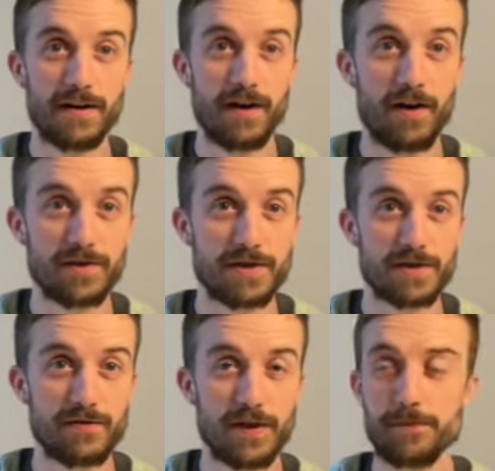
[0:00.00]
asks
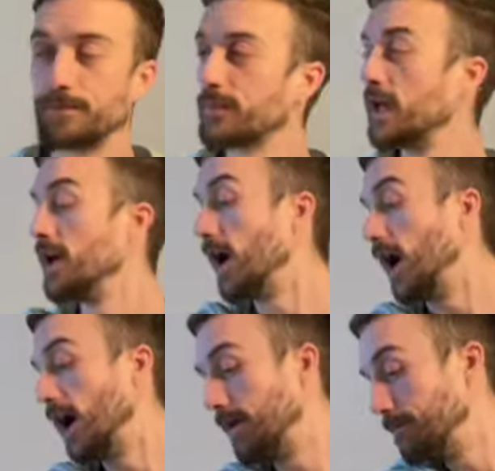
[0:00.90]
of you.
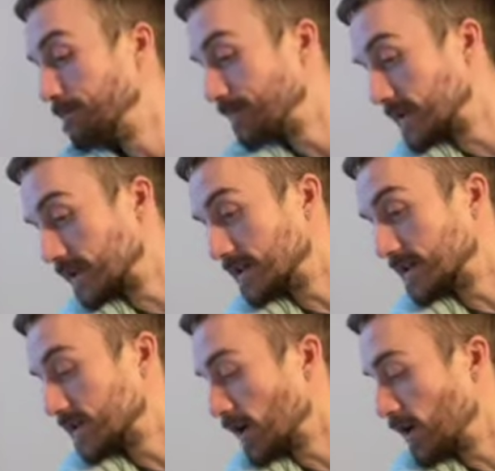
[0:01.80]

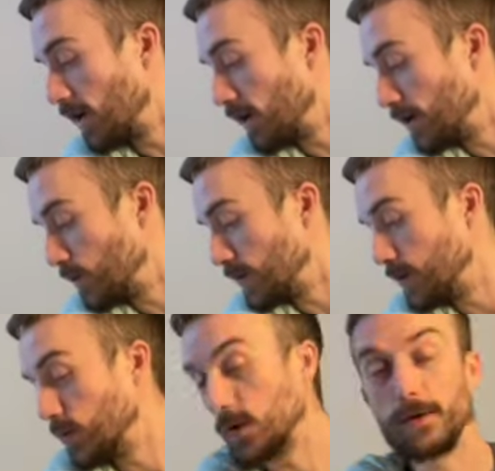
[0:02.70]
So I
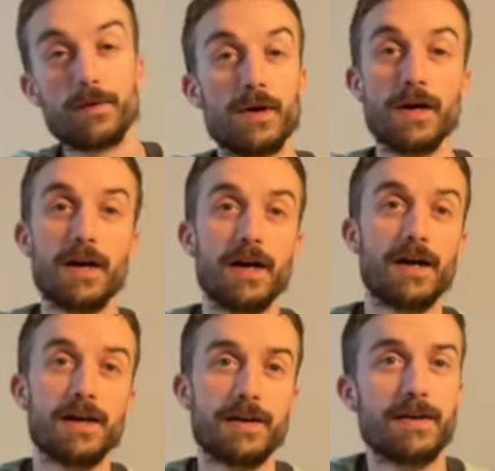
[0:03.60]
will
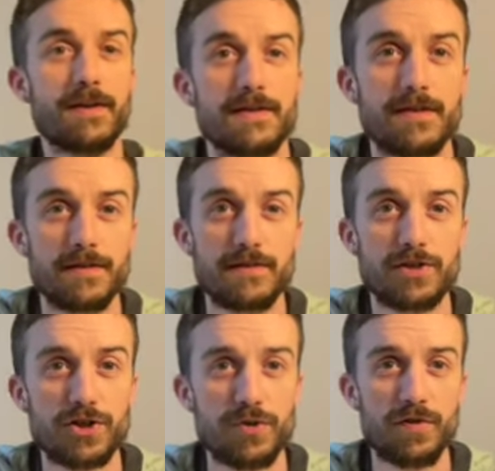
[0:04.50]

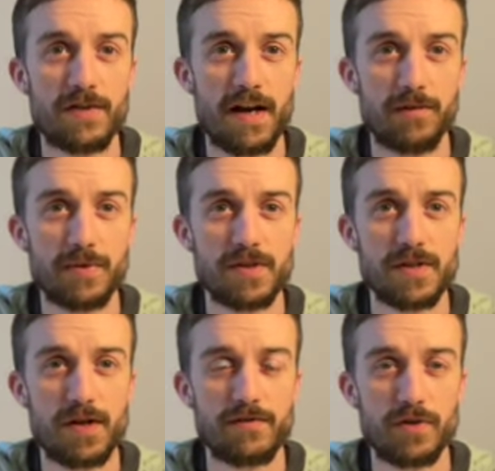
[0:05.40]
shoot off now because
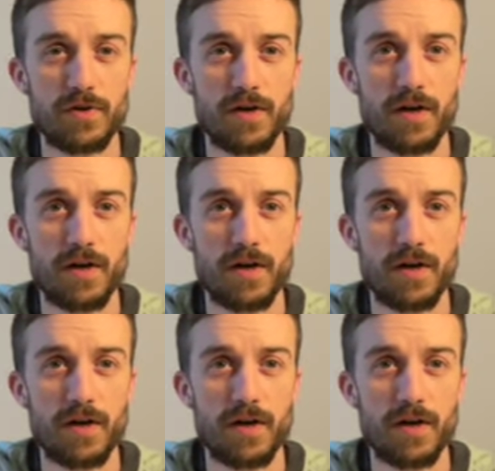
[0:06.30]
I've got